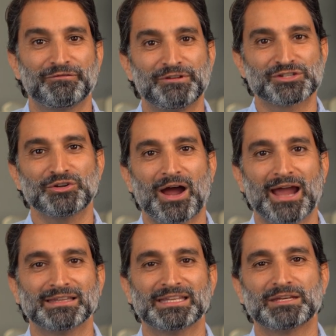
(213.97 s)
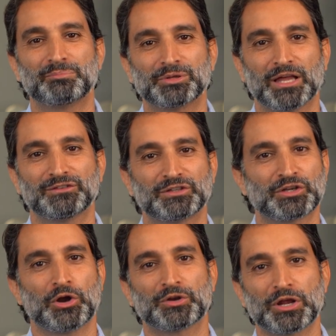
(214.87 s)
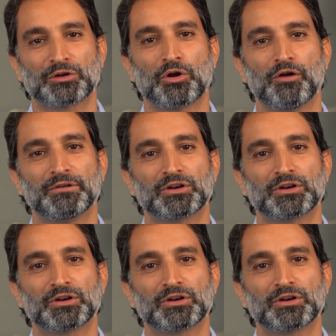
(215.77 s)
Fisher Island plus the Coconut Grove